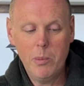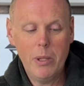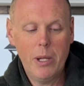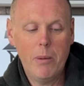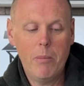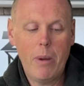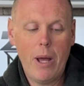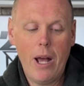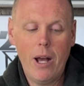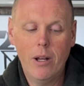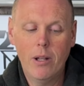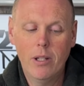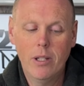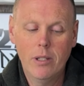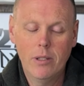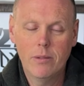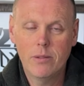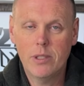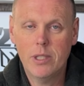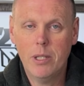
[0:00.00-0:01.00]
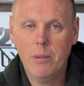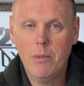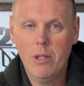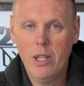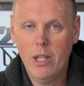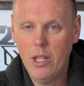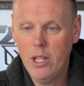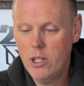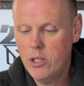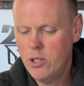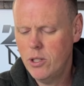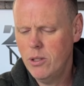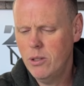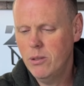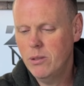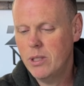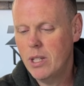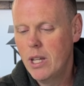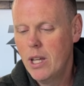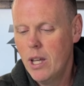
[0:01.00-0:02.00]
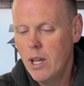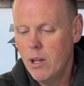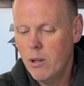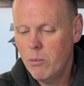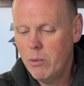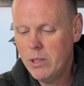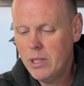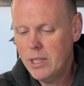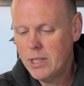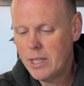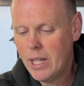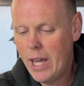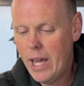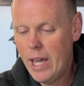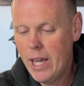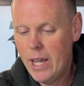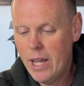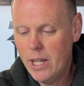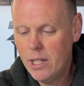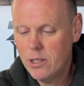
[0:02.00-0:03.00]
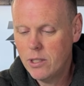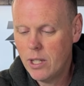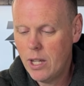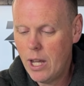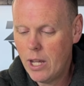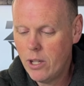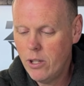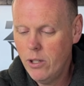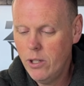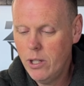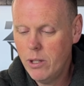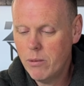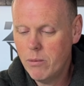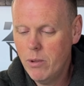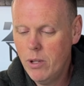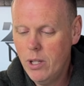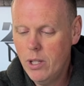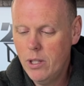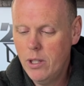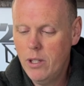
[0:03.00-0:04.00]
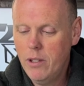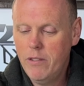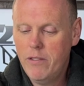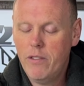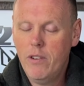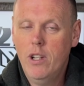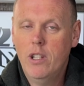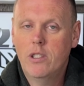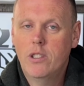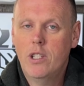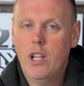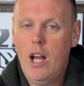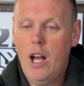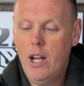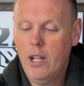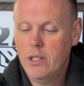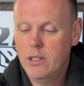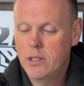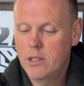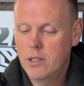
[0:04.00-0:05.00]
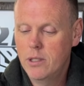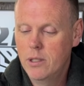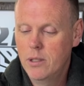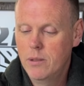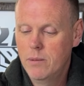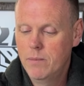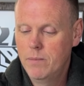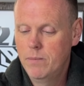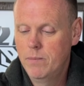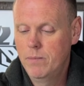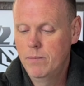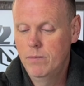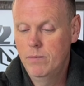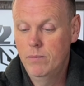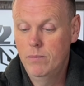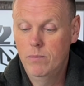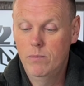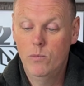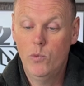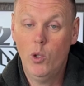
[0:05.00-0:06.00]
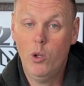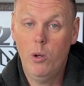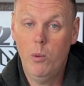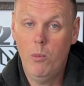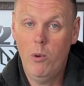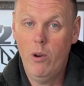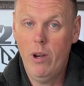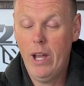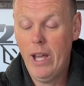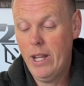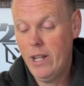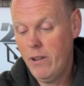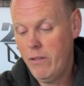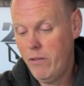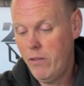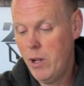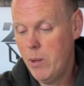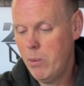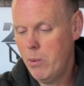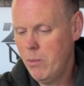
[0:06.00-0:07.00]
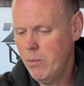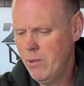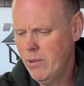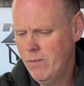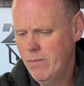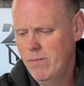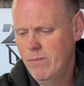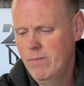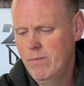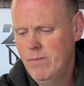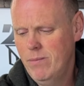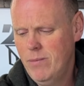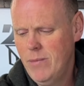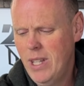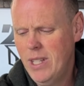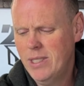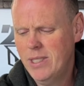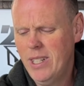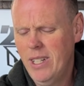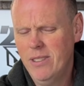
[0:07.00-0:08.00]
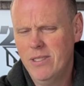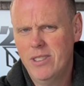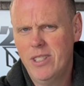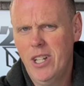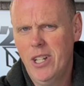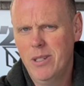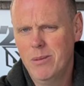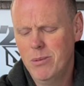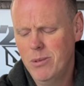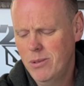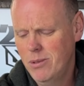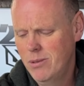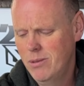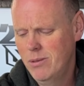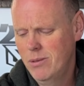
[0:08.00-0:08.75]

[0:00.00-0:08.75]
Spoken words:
bit about some of the issues. With this cage, I couldn't run the front shocks normal. I had to flip them, and that sounds terrible.